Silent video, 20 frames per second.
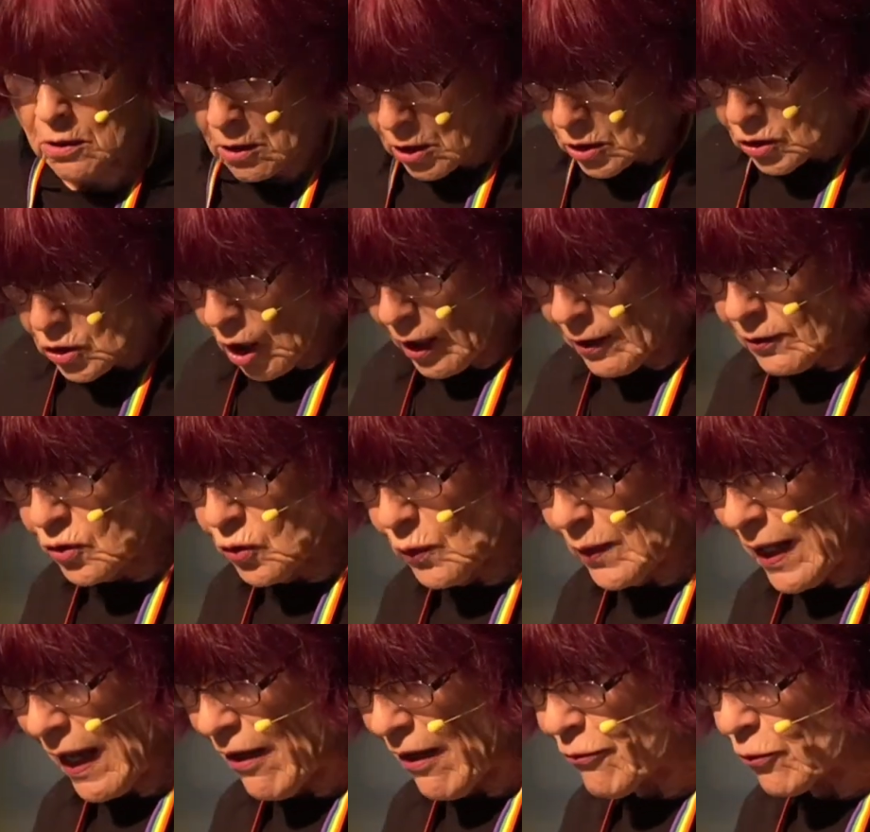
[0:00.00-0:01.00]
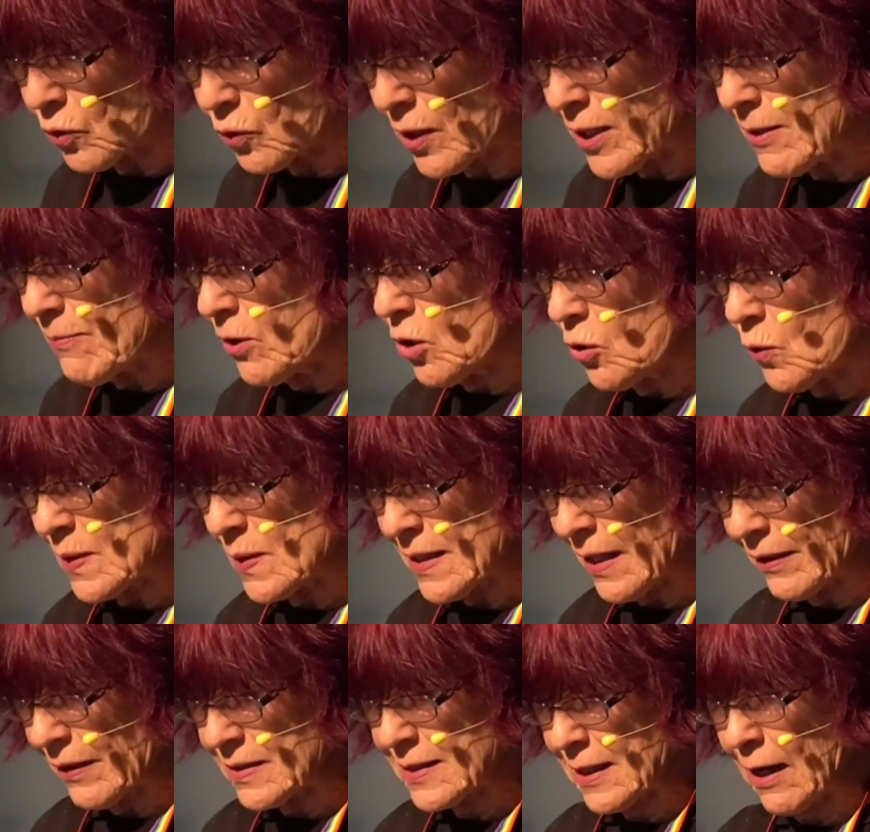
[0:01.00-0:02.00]
Talk to Catherine Lehman, who is out
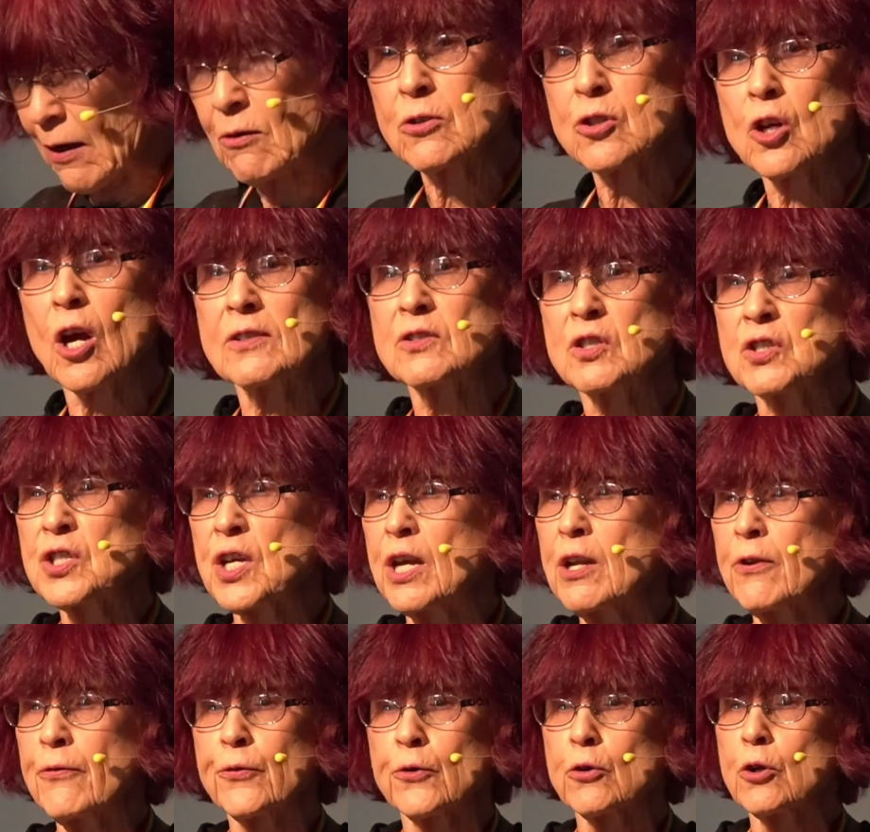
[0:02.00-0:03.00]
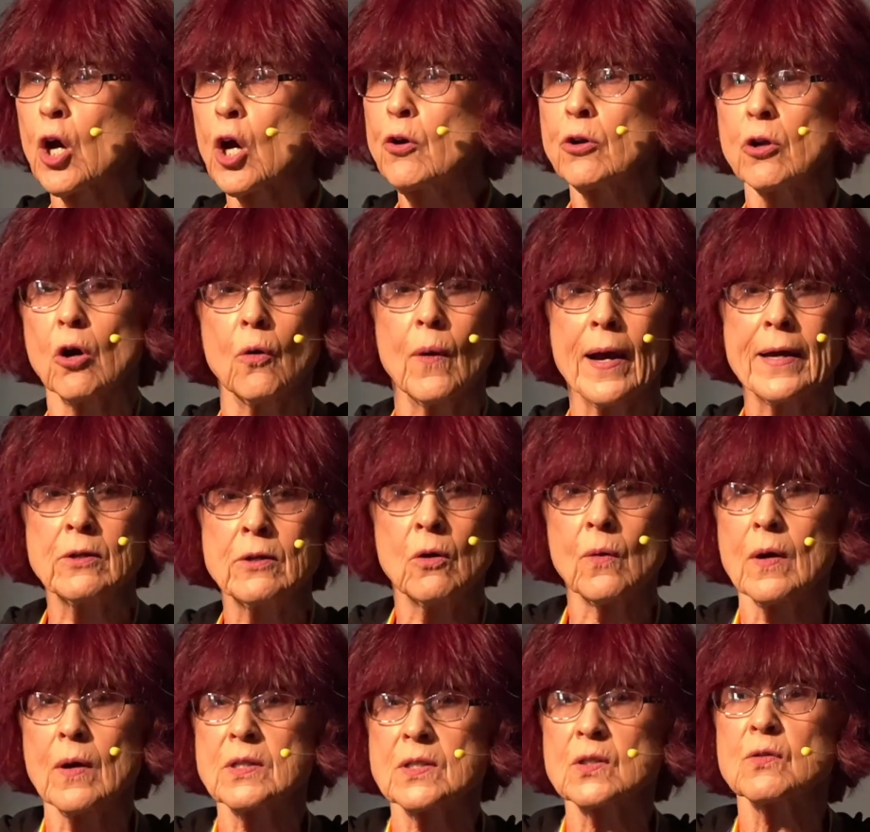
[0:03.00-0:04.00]
of town, or talk to Jennifer Godo. I know,
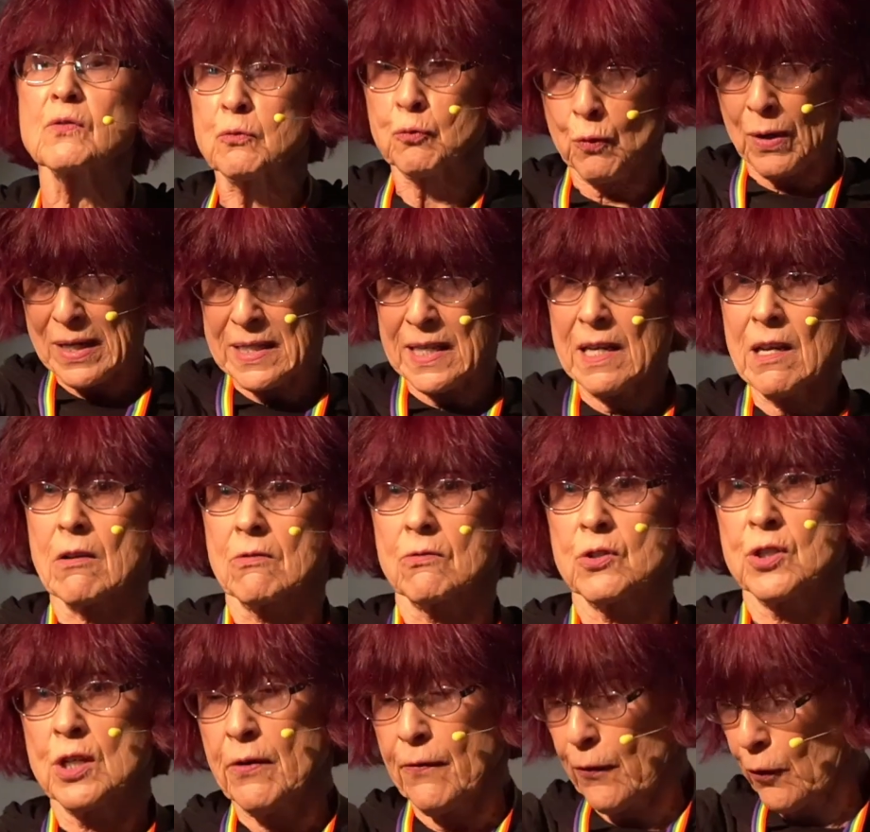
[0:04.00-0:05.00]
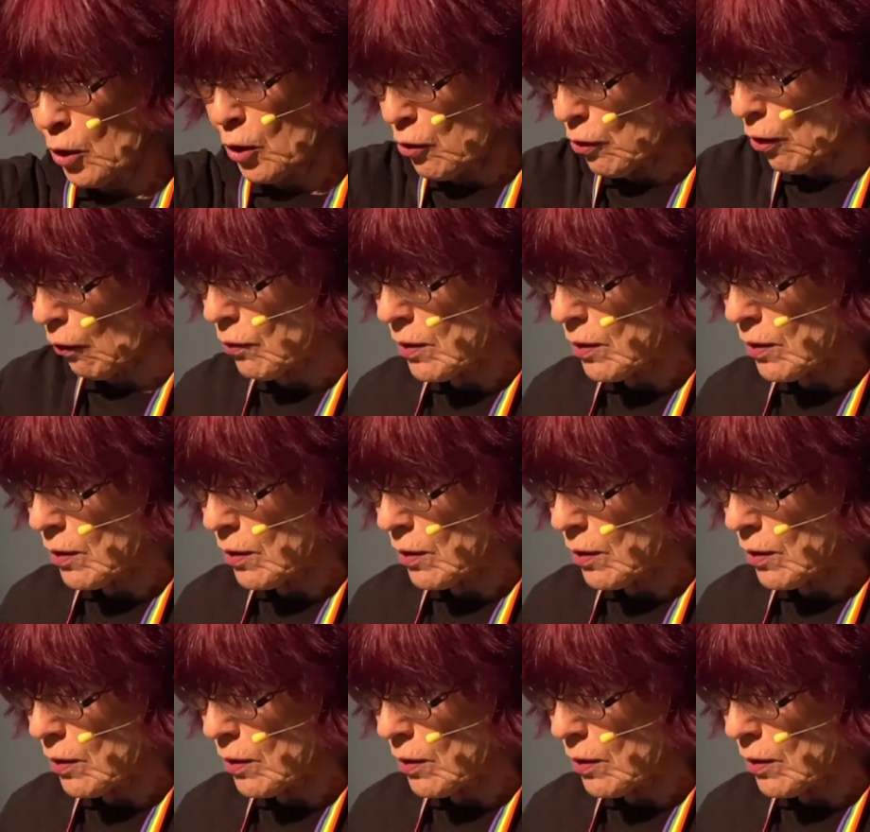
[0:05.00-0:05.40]
right there, Jennifer Godo.